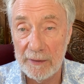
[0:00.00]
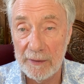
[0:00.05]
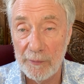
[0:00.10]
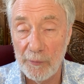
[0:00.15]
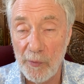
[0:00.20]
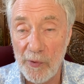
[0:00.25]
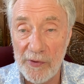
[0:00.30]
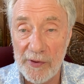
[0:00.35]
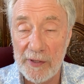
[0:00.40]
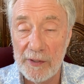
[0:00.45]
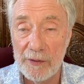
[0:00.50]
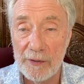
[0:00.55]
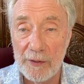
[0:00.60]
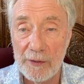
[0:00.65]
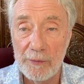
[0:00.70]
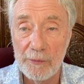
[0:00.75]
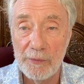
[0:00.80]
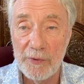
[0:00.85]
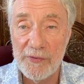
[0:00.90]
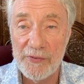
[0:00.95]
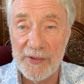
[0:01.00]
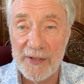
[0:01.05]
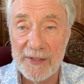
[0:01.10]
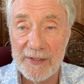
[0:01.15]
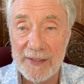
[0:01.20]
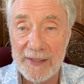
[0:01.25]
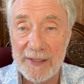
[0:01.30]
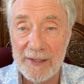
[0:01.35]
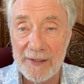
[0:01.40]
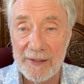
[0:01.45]
within
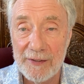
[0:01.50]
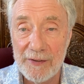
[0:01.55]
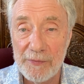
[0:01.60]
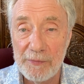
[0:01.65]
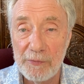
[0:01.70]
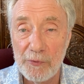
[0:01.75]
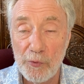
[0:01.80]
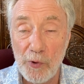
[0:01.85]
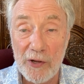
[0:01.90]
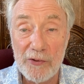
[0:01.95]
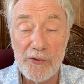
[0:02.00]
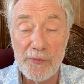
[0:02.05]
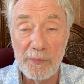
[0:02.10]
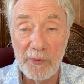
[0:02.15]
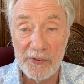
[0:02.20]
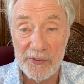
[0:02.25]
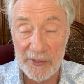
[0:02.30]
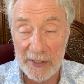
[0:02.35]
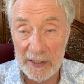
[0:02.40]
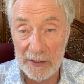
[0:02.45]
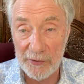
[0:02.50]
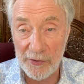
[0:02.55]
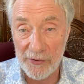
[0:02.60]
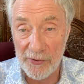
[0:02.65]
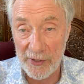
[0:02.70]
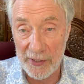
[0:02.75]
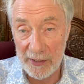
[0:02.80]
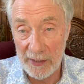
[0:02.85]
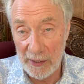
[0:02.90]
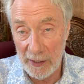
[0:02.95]
the quite
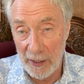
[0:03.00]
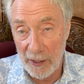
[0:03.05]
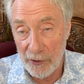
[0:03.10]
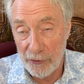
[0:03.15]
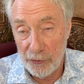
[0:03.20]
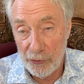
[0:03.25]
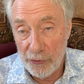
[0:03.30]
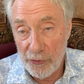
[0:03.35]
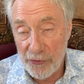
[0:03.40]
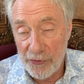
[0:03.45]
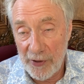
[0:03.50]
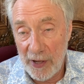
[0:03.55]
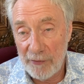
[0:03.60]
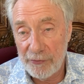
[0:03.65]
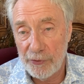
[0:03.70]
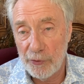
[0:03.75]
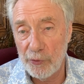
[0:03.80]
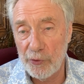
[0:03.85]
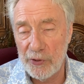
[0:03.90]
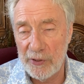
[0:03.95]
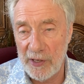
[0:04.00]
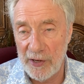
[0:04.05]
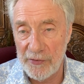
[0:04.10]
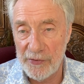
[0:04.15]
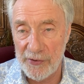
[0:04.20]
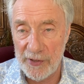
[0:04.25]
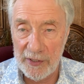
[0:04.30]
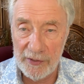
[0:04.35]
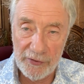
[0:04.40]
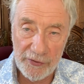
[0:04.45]
spontaneously through
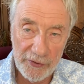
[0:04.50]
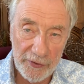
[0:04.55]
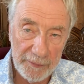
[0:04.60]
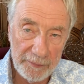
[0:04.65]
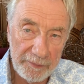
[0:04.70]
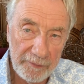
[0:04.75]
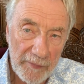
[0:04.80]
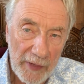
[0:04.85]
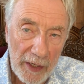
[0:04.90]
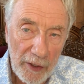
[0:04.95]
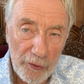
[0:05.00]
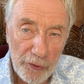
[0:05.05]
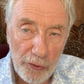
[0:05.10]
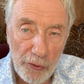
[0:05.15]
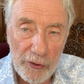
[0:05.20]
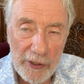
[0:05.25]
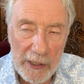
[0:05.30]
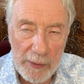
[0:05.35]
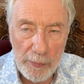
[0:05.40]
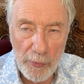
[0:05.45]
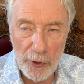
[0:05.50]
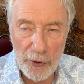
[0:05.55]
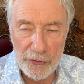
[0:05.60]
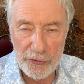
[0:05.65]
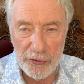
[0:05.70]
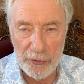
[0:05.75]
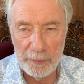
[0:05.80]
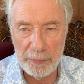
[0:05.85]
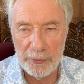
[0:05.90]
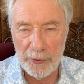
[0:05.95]
self-organization, through an
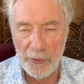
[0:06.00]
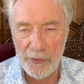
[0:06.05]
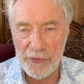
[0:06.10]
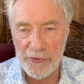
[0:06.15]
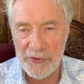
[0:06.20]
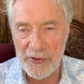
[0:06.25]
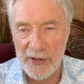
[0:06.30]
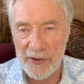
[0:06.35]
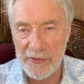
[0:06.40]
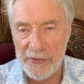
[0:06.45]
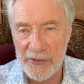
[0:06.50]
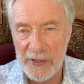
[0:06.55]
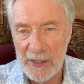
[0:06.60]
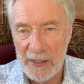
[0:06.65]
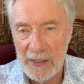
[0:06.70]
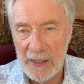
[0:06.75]
emergent process,